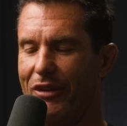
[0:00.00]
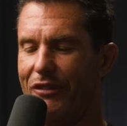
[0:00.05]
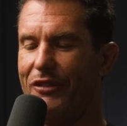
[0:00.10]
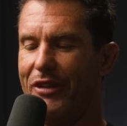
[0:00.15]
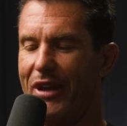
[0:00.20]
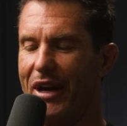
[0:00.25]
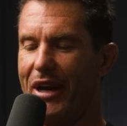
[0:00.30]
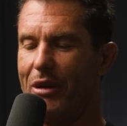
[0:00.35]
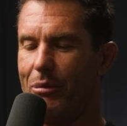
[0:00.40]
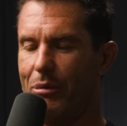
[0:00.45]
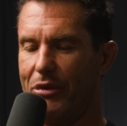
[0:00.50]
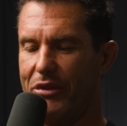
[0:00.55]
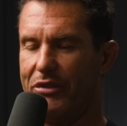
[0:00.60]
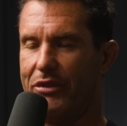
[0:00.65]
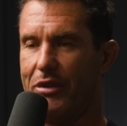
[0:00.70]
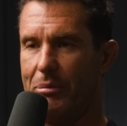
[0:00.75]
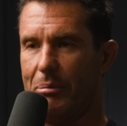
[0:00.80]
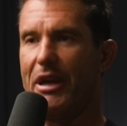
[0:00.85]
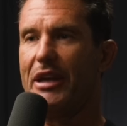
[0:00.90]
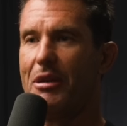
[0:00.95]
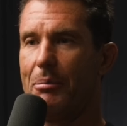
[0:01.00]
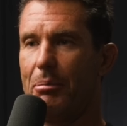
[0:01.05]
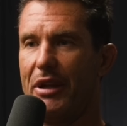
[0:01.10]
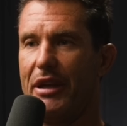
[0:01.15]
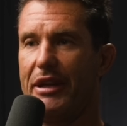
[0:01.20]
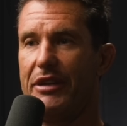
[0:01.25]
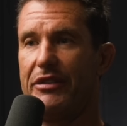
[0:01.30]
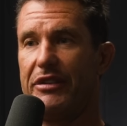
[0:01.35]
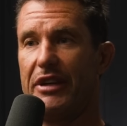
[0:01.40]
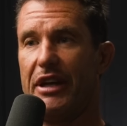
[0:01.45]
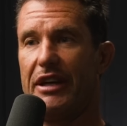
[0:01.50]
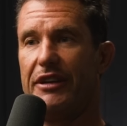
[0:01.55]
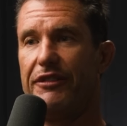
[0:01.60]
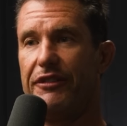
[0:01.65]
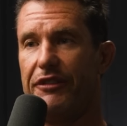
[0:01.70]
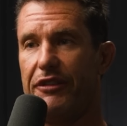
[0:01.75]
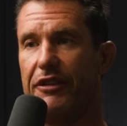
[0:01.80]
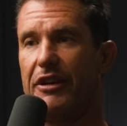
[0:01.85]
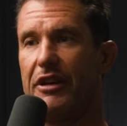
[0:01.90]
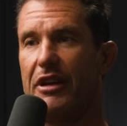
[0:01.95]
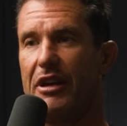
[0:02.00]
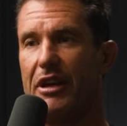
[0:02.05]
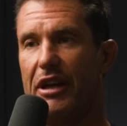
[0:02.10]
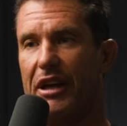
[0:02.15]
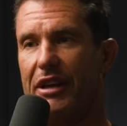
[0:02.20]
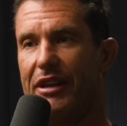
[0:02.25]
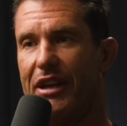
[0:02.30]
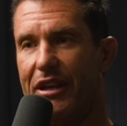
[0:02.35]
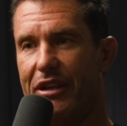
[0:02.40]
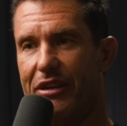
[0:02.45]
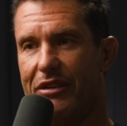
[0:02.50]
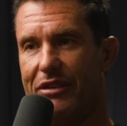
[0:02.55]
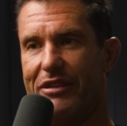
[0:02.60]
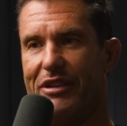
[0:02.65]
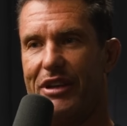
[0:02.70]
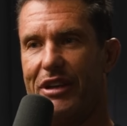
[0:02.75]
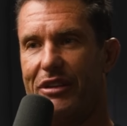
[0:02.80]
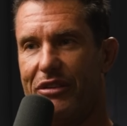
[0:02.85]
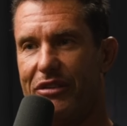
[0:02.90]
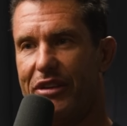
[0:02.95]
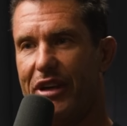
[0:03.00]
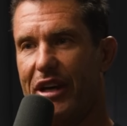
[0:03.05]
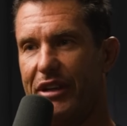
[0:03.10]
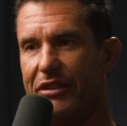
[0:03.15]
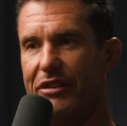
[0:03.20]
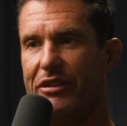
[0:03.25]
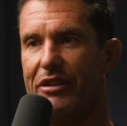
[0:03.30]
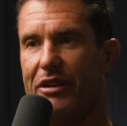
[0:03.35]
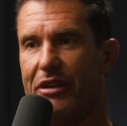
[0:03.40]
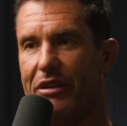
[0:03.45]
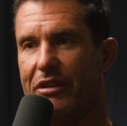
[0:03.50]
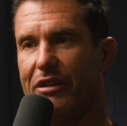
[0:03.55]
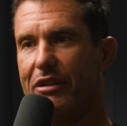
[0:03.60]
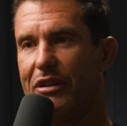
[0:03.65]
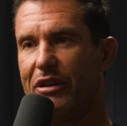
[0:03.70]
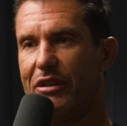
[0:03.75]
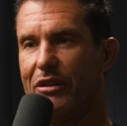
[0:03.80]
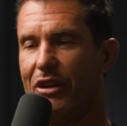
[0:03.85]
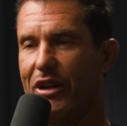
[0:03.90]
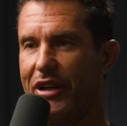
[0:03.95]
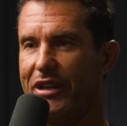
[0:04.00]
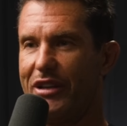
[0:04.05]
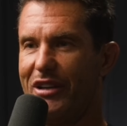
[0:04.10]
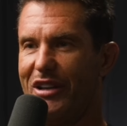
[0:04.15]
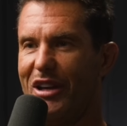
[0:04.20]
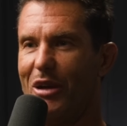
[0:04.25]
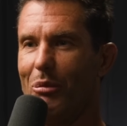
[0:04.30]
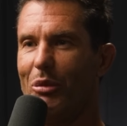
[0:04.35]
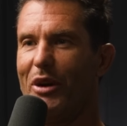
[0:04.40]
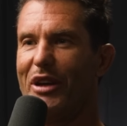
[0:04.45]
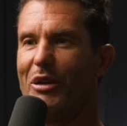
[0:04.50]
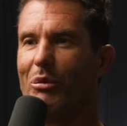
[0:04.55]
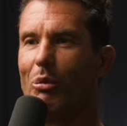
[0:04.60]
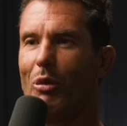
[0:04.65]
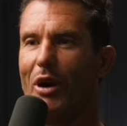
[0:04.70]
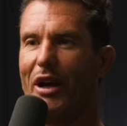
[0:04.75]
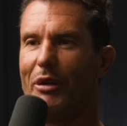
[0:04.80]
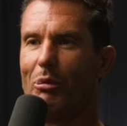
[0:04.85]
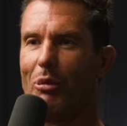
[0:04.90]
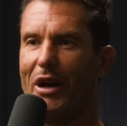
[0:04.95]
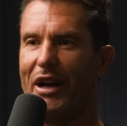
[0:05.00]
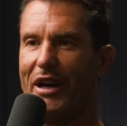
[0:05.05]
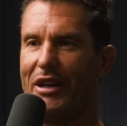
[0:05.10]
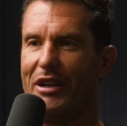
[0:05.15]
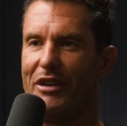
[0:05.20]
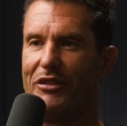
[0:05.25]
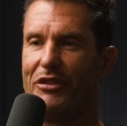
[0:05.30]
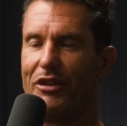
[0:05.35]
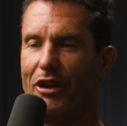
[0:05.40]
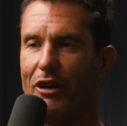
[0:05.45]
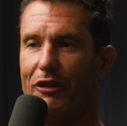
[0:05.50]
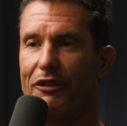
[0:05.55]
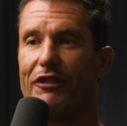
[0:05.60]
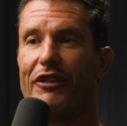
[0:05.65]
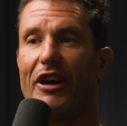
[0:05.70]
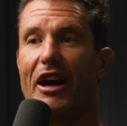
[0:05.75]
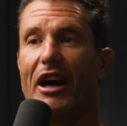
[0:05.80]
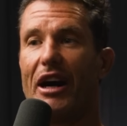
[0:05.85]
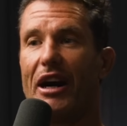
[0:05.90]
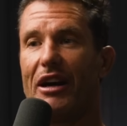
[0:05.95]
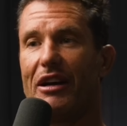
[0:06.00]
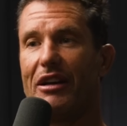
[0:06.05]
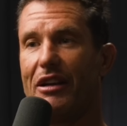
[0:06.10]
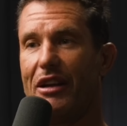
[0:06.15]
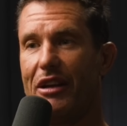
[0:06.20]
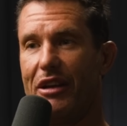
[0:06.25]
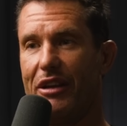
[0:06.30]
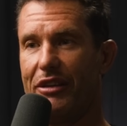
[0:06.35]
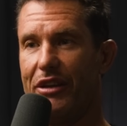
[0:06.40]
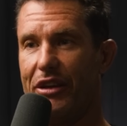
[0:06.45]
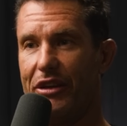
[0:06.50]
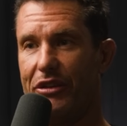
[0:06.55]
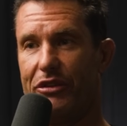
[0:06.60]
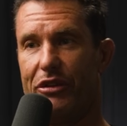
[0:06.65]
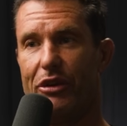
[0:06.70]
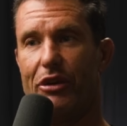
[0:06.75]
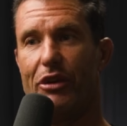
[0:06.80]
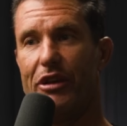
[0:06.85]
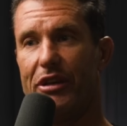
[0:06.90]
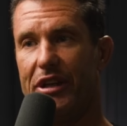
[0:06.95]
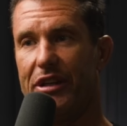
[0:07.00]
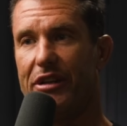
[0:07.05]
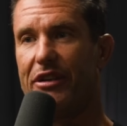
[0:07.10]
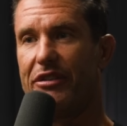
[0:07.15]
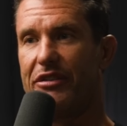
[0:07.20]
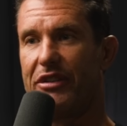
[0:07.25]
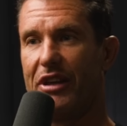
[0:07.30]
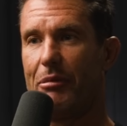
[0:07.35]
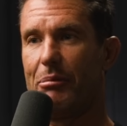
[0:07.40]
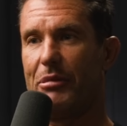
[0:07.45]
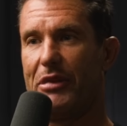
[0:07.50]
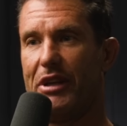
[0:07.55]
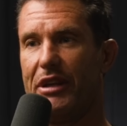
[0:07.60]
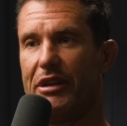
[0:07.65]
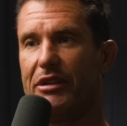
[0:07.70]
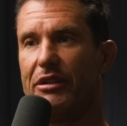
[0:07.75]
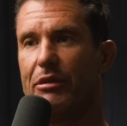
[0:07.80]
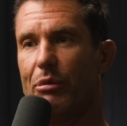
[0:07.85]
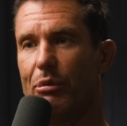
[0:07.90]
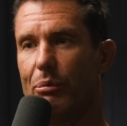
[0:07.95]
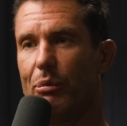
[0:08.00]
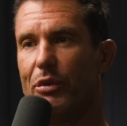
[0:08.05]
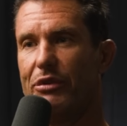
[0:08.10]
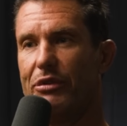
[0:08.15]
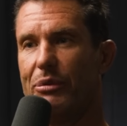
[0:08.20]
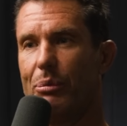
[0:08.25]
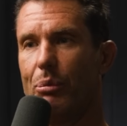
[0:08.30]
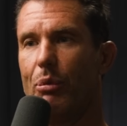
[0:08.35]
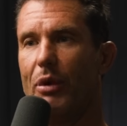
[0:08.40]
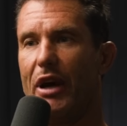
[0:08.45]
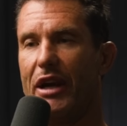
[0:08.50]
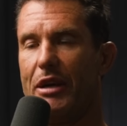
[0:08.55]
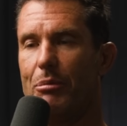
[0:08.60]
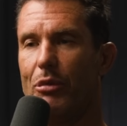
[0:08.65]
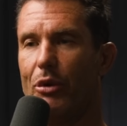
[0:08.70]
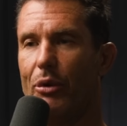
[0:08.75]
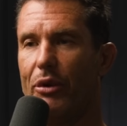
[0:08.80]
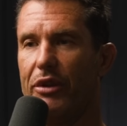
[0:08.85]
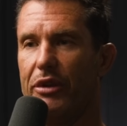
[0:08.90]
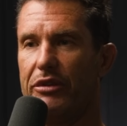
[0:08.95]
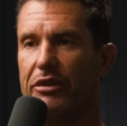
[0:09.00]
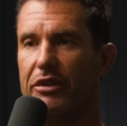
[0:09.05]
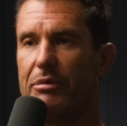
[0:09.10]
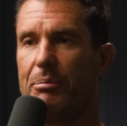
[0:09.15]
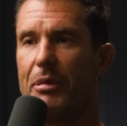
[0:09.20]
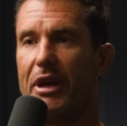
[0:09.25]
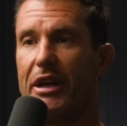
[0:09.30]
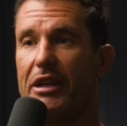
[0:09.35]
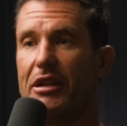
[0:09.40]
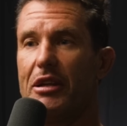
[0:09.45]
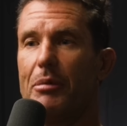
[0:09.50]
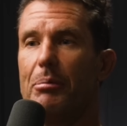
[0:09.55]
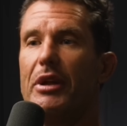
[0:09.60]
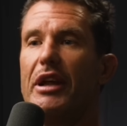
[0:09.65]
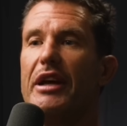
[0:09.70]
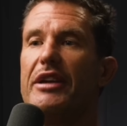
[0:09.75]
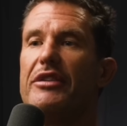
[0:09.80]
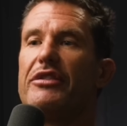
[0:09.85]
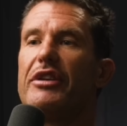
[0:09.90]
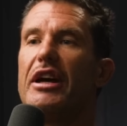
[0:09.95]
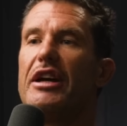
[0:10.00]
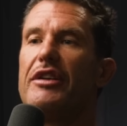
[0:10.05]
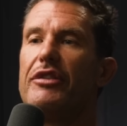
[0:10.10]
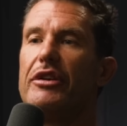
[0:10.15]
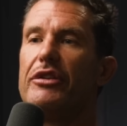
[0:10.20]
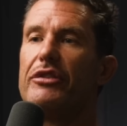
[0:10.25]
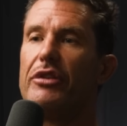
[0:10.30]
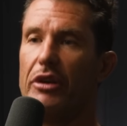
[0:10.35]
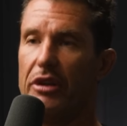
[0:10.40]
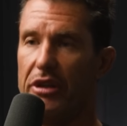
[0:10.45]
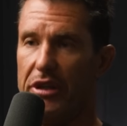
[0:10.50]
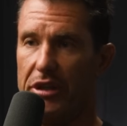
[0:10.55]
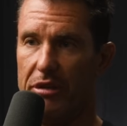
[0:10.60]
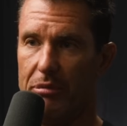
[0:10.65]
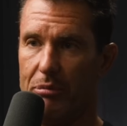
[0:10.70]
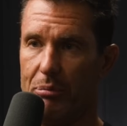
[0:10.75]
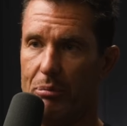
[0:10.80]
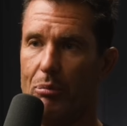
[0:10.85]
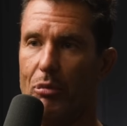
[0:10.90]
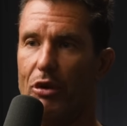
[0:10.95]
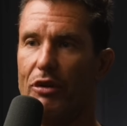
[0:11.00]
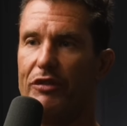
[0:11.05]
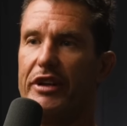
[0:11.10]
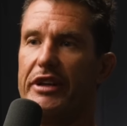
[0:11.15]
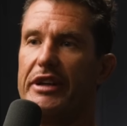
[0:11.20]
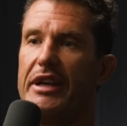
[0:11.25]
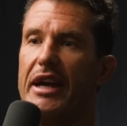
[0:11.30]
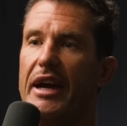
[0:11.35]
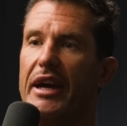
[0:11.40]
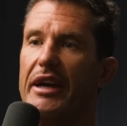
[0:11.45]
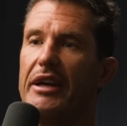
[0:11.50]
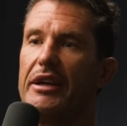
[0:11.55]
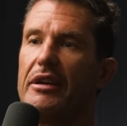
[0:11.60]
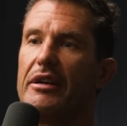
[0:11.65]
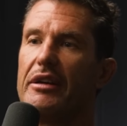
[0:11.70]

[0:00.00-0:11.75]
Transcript: that was to make the place safe. And then it did start to, it went one way so far that it turned into something that was way more than just making the place safe. It turned into more of a gang,